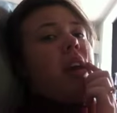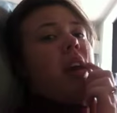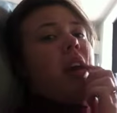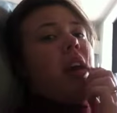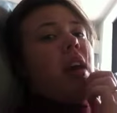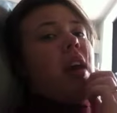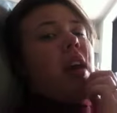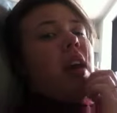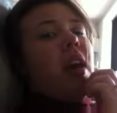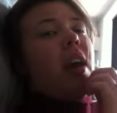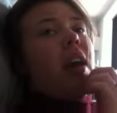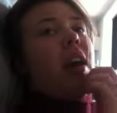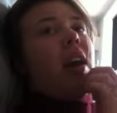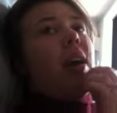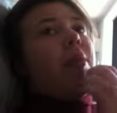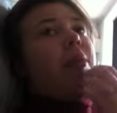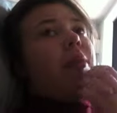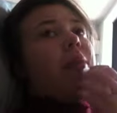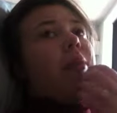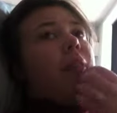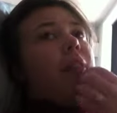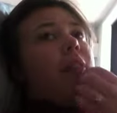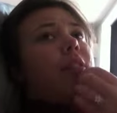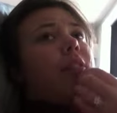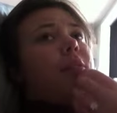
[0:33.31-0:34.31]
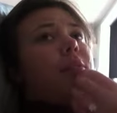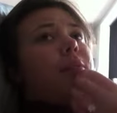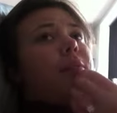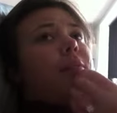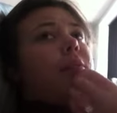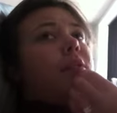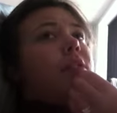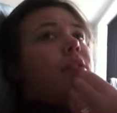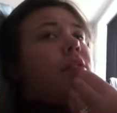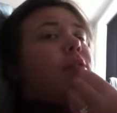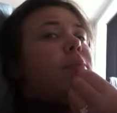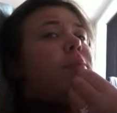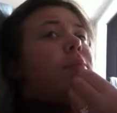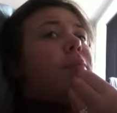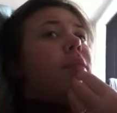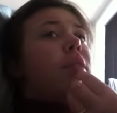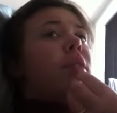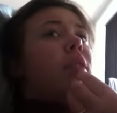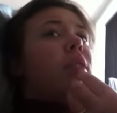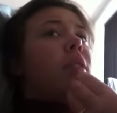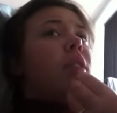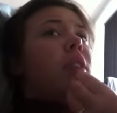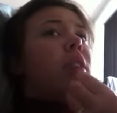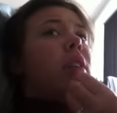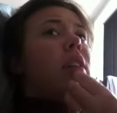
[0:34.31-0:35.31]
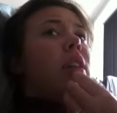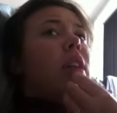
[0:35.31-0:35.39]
I'm about to just put on